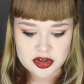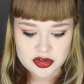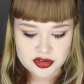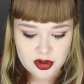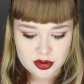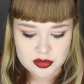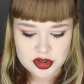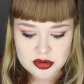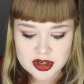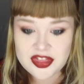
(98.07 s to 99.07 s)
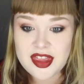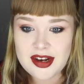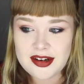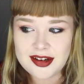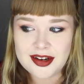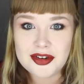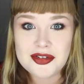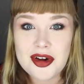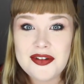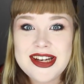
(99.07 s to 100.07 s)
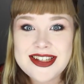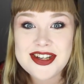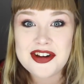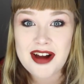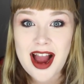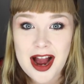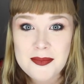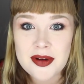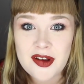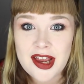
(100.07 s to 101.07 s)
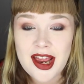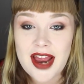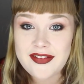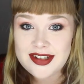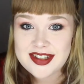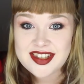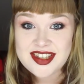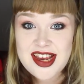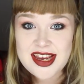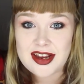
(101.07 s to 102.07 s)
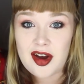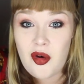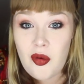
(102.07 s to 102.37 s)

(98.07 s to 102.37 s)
So you could then go into your app and then see